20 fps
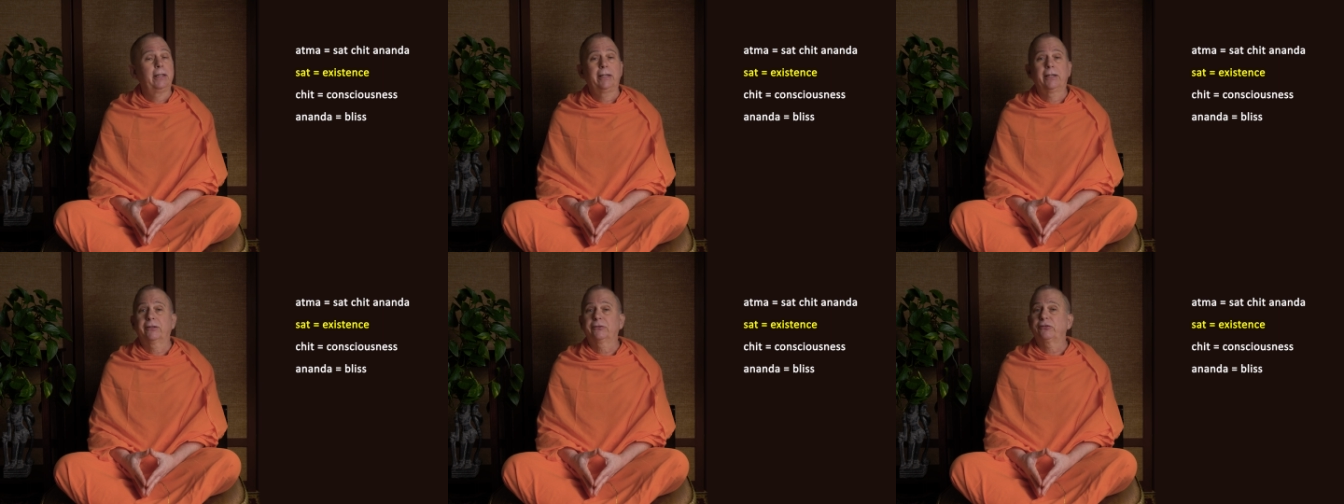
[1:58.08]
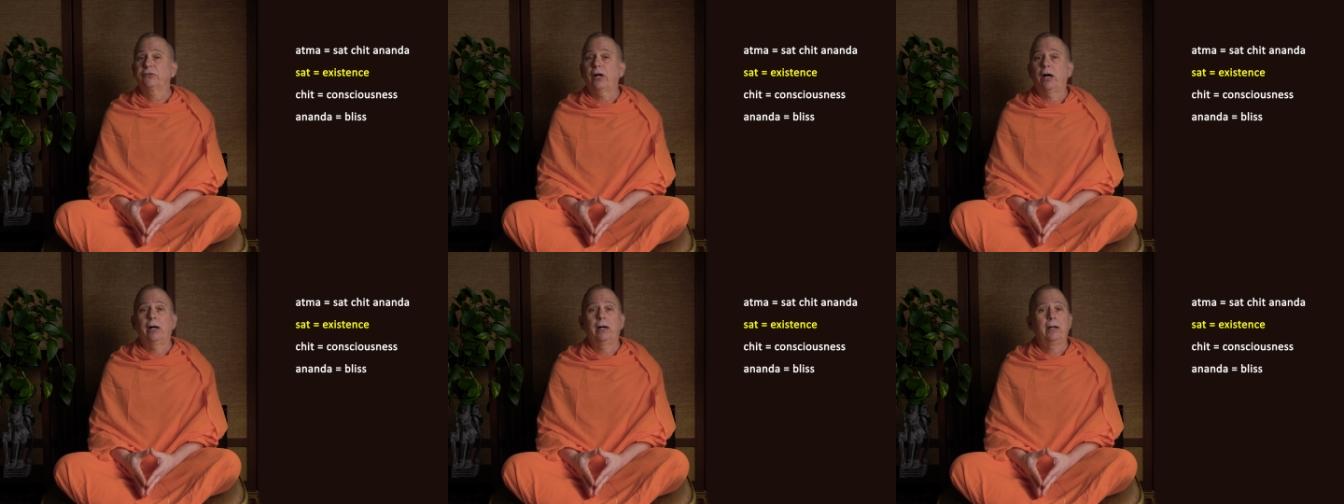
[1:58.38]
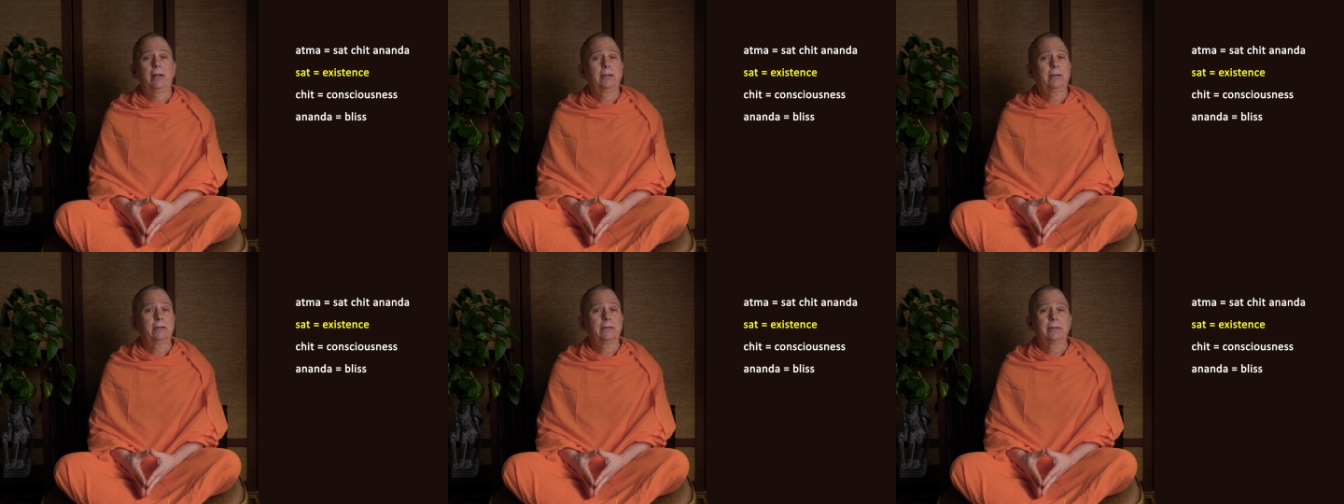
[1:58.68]
It's
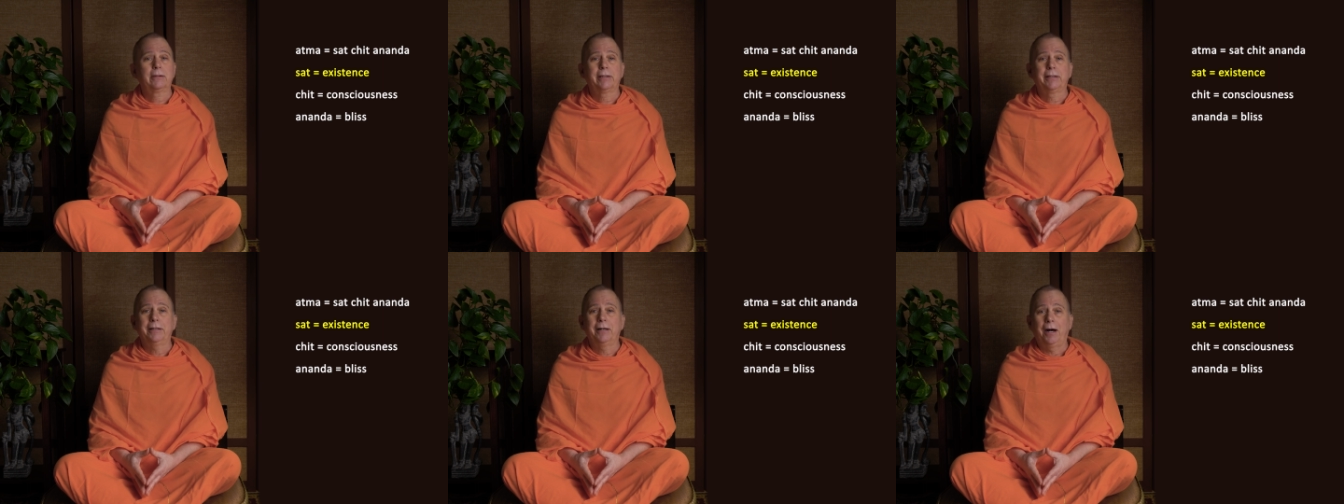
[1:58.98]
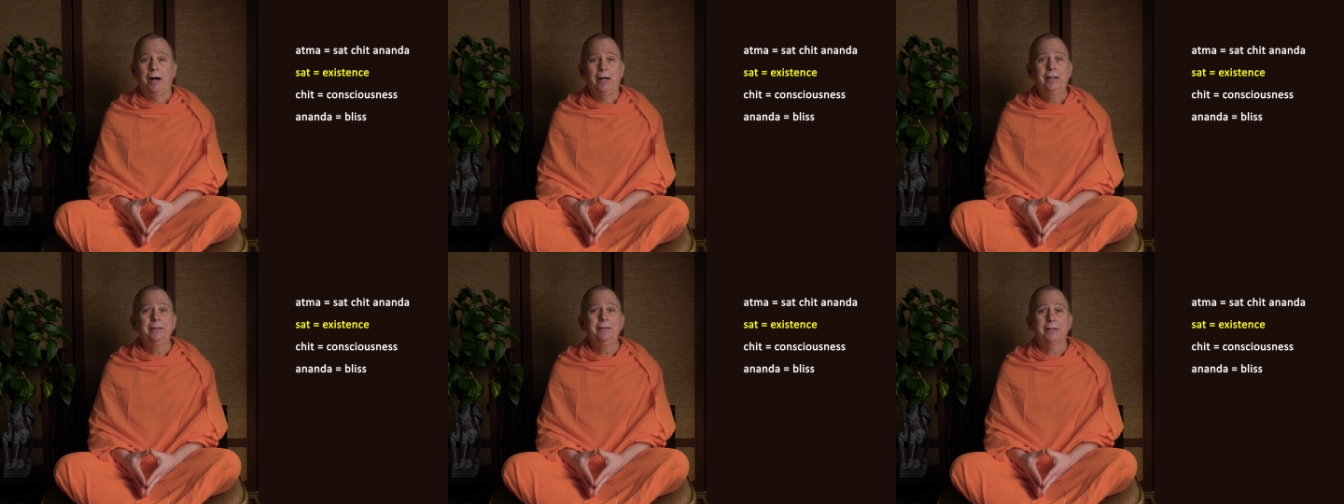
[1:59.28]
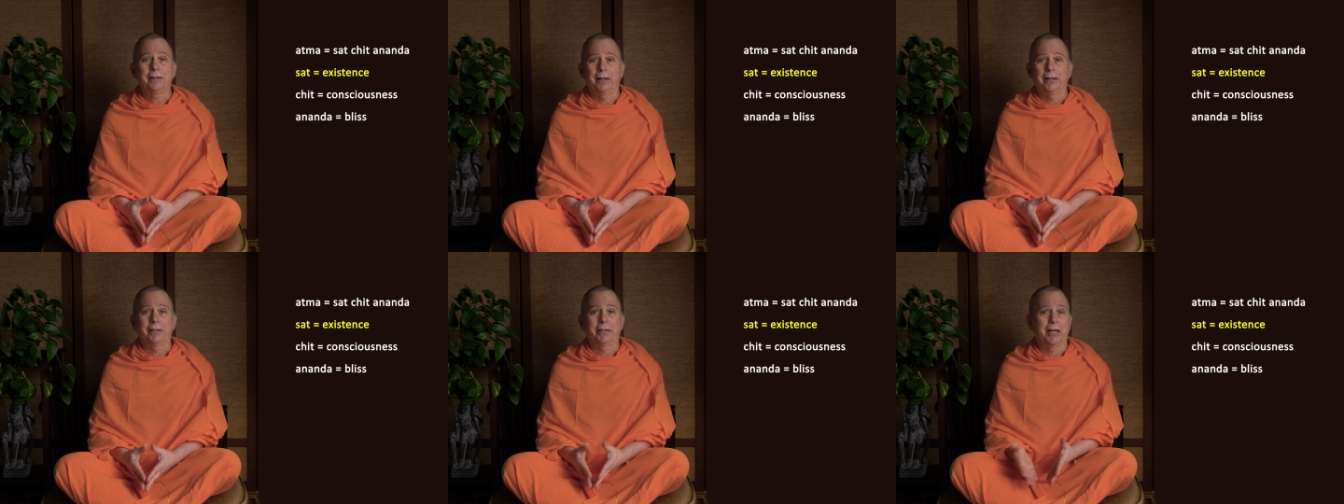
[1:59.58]
utterly
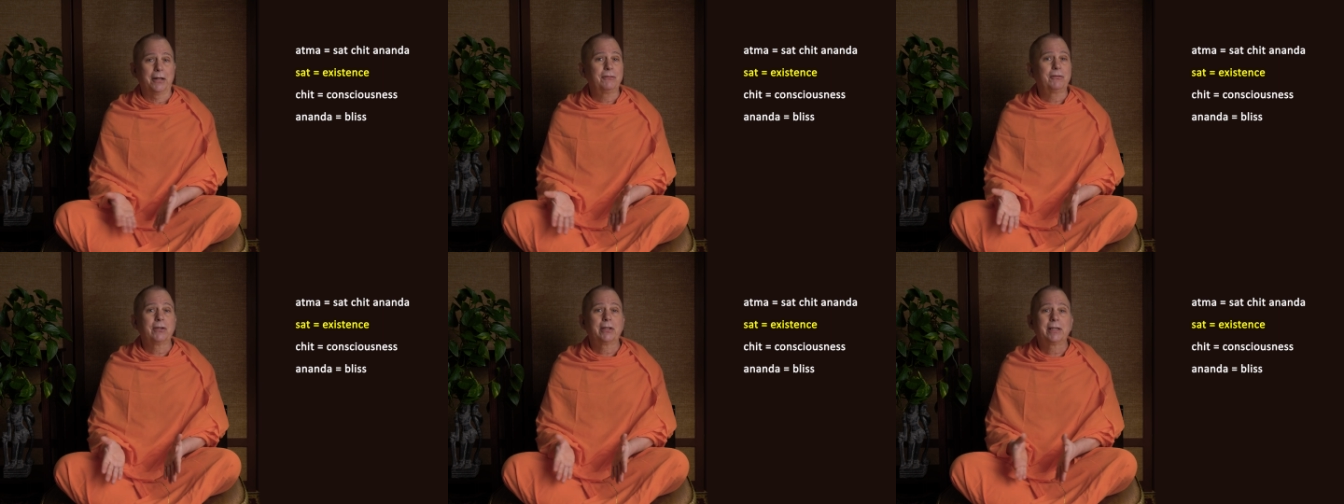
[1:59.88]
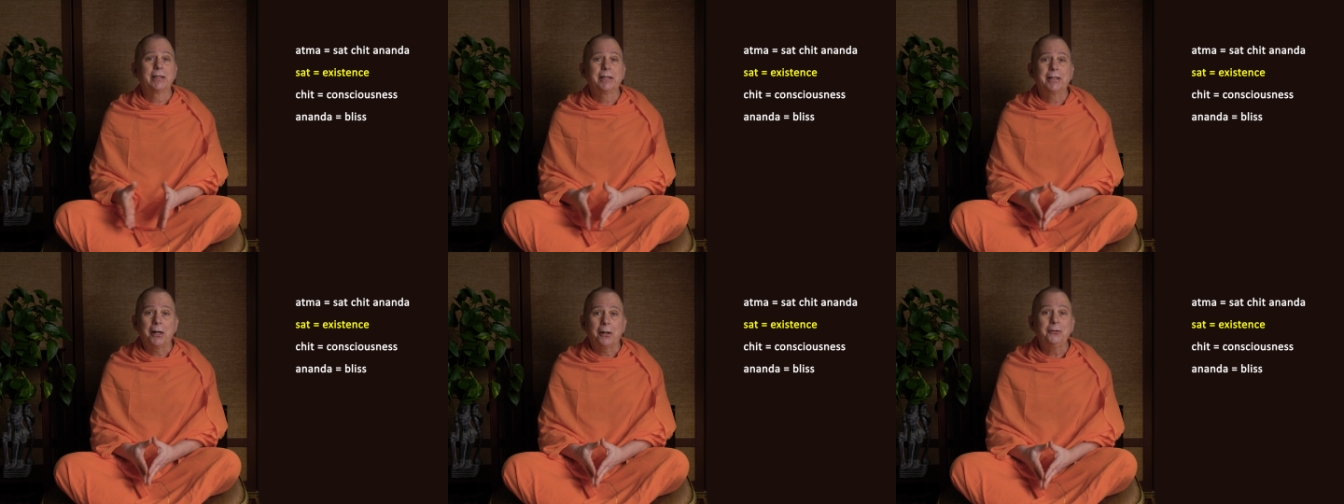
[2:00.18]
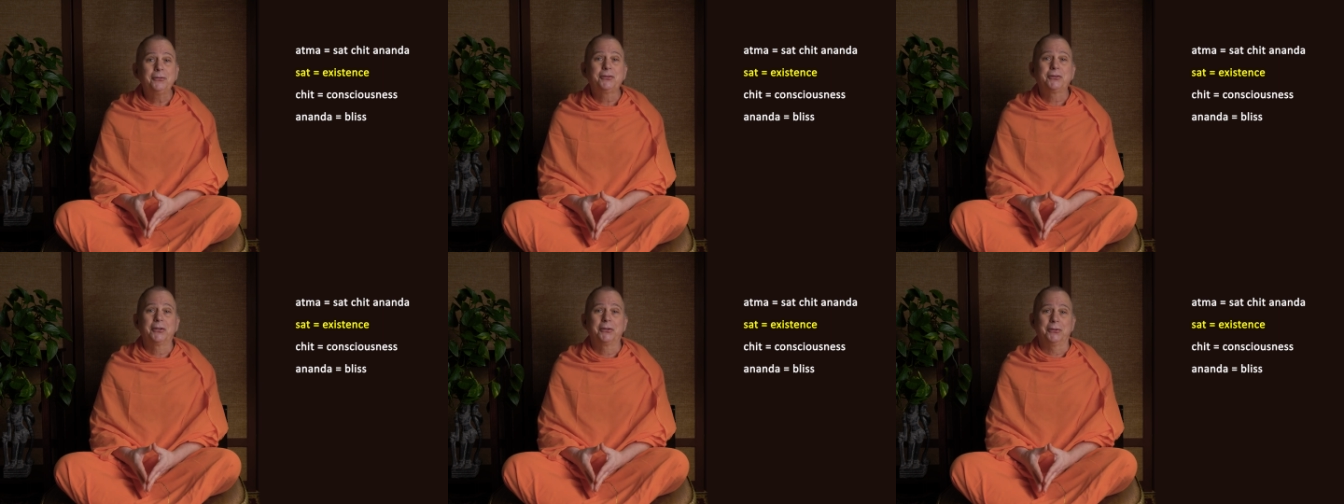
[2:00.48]
unlike everything
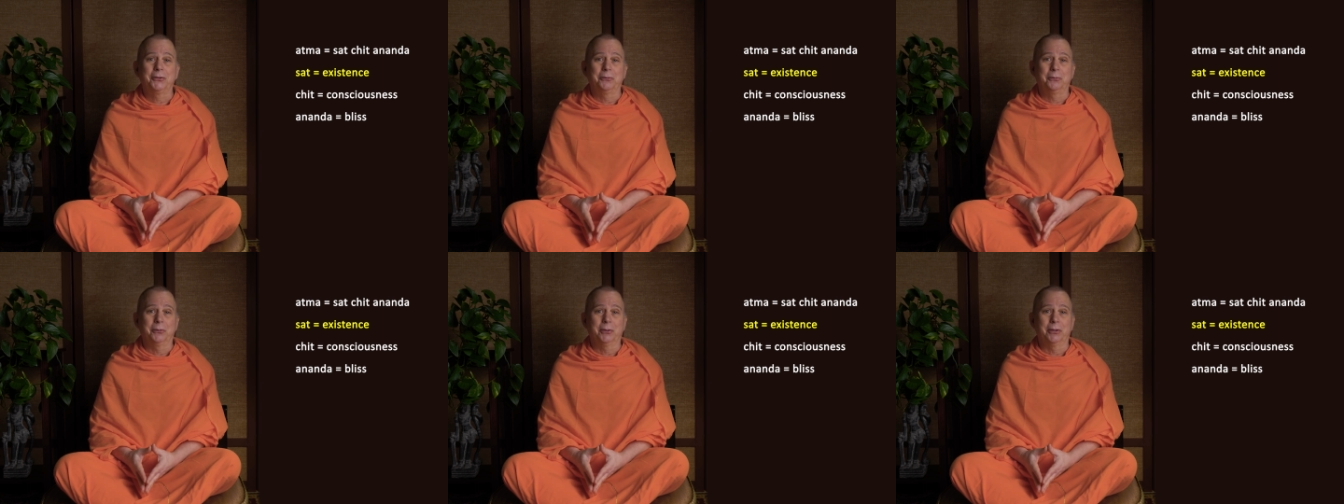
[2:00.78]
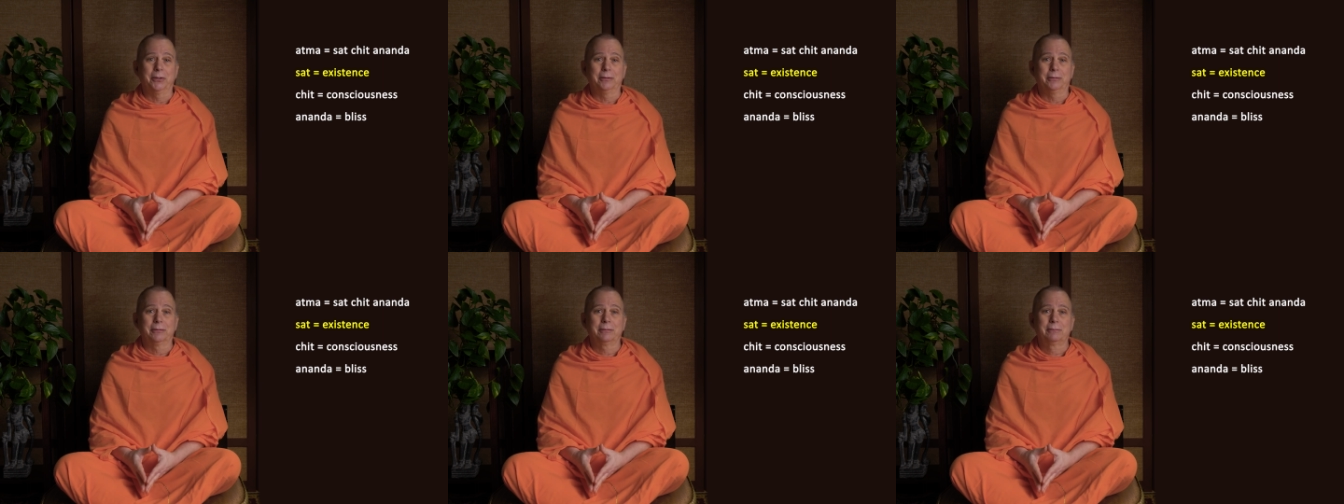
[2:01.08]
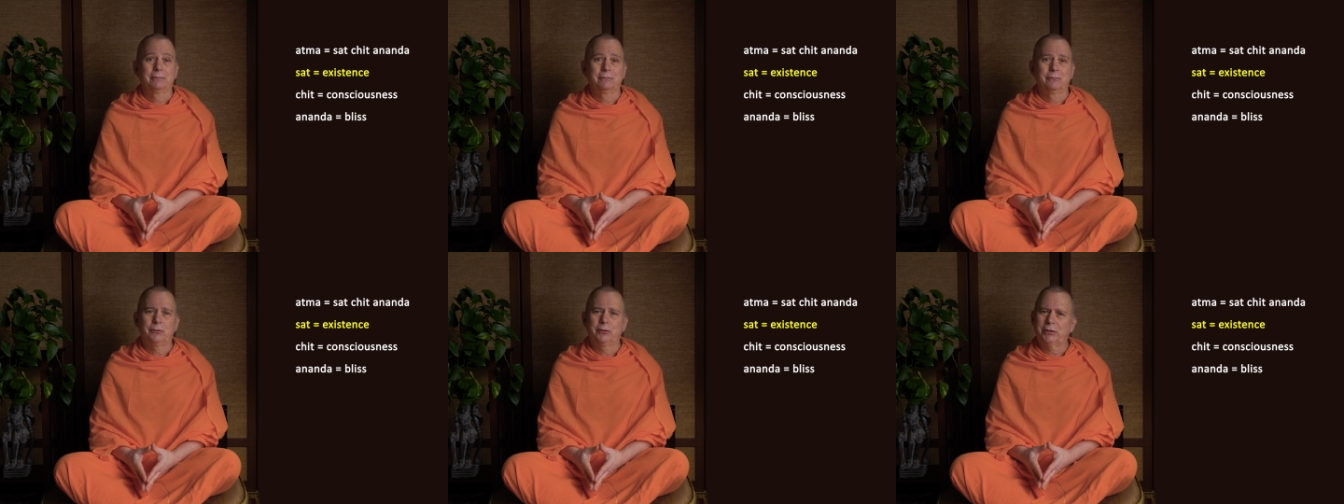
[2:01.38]
else in the world,
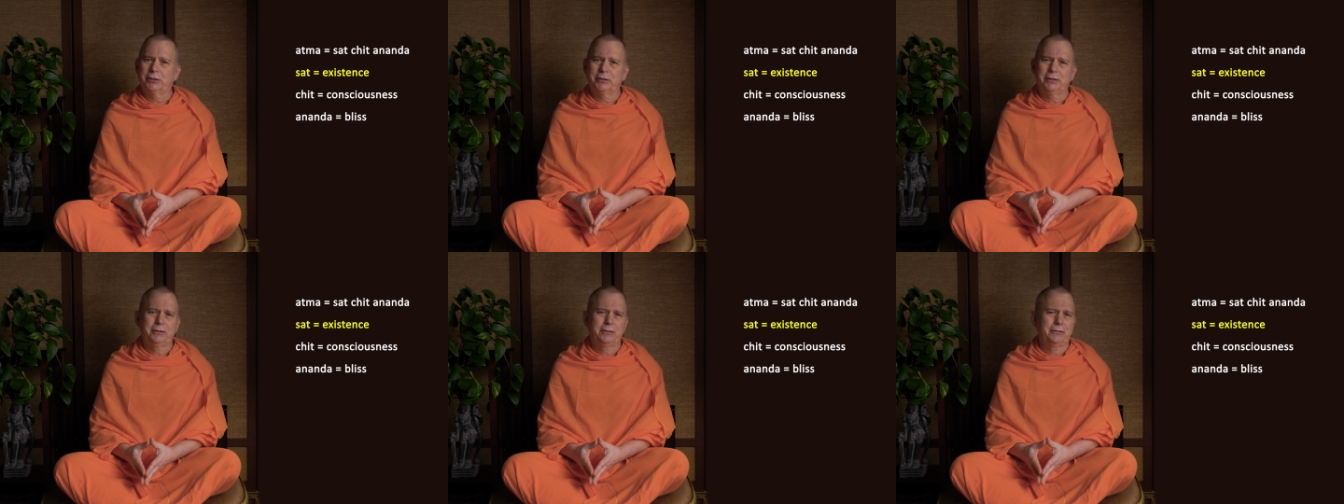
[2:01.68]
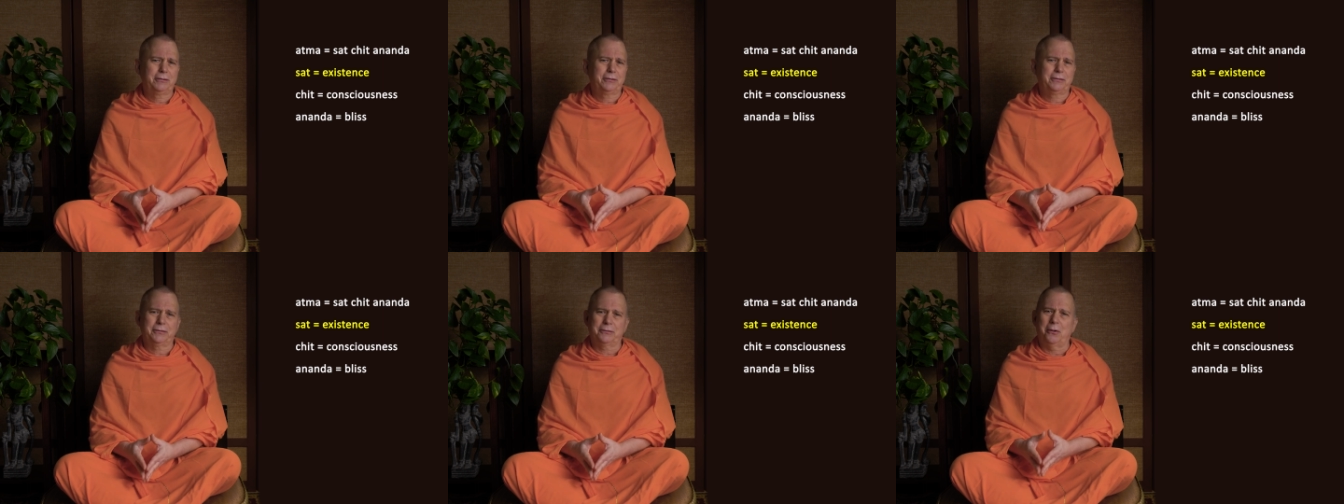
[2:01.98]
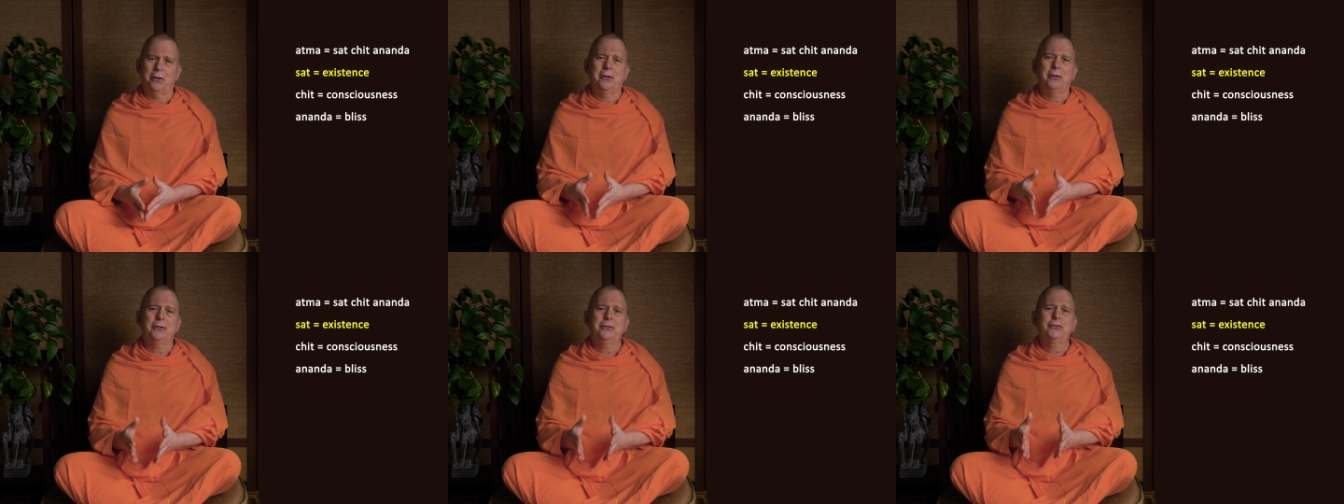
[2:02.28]
which is
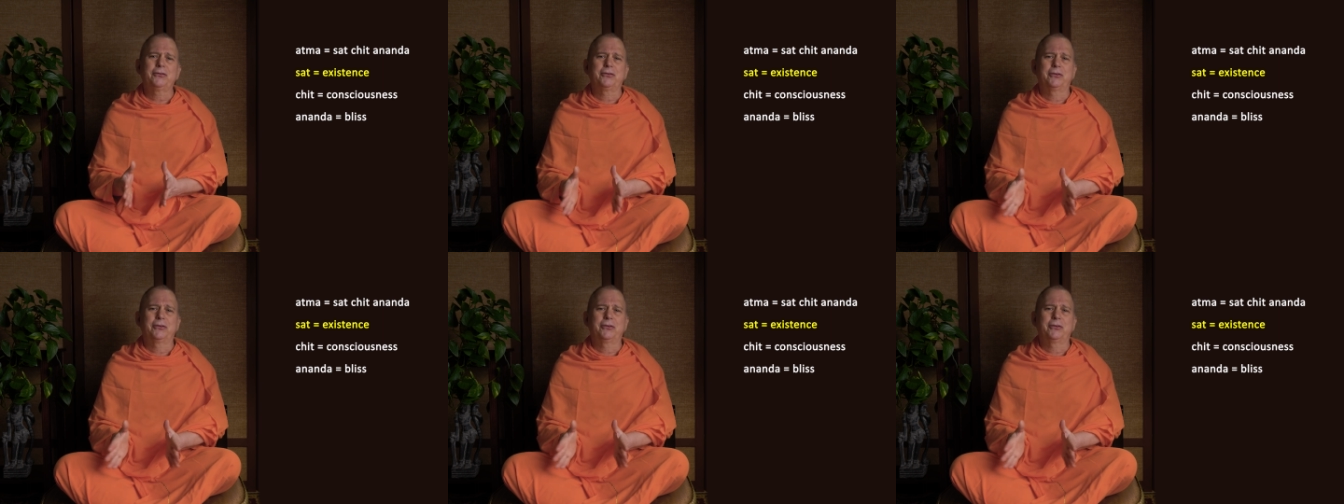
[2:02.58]
all